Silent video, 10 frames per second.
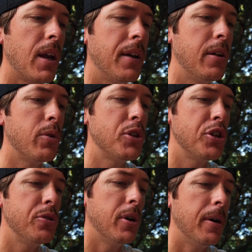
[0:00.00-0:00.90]
And then once
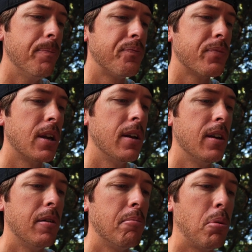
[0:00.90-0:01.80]
you uh,
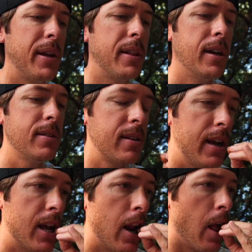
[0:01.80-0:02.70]
break that
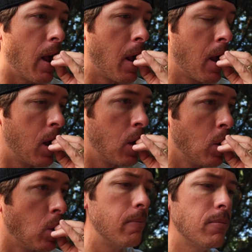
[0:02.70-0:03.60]
skin,
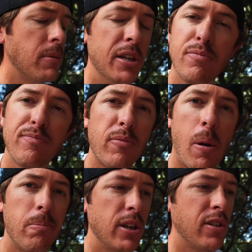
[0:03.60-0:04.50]
man,
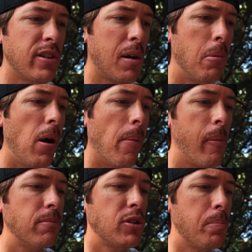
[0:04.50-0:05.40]
tastes like a plum.
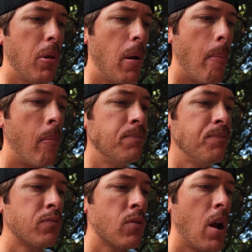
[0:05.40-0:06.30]
It's a plum.
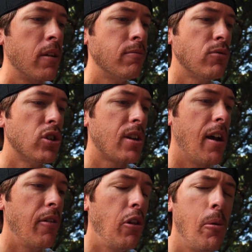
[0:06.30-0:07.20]
Just
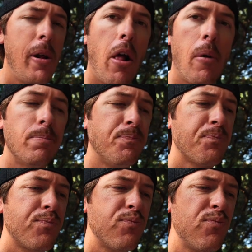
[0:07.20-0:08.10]
got a little bit of
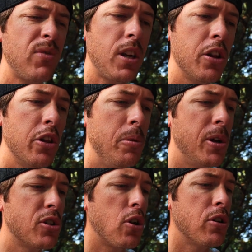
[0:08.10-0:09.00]
a little bit
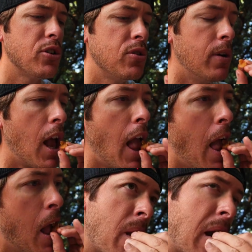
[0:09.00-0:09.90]
of tartness to it.
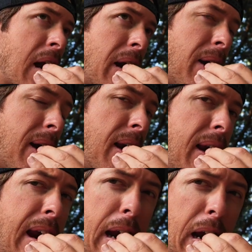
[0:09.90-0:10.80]
And there's a
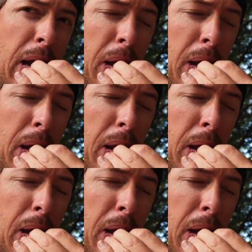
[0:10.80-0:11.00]
seed